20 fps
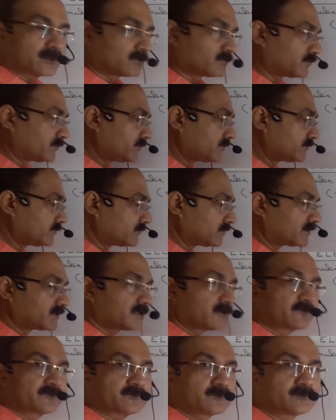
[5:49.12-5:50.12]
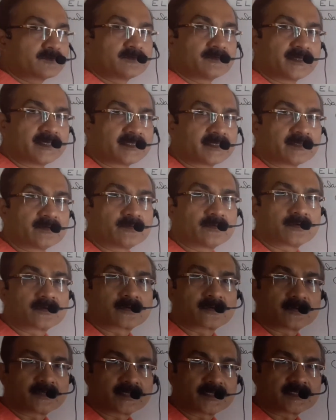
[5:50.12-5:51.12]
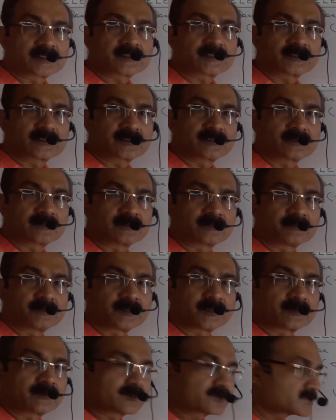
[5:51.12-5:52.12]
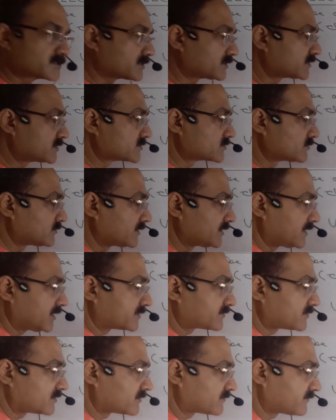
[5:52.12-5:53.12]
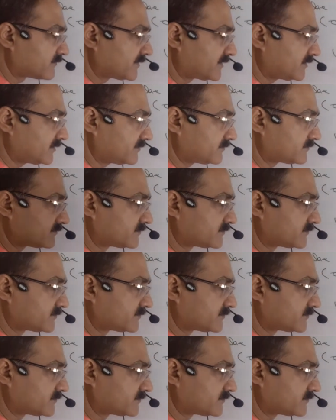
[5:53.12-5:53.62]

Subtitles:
we do not have to do any work on it because there is no electric field,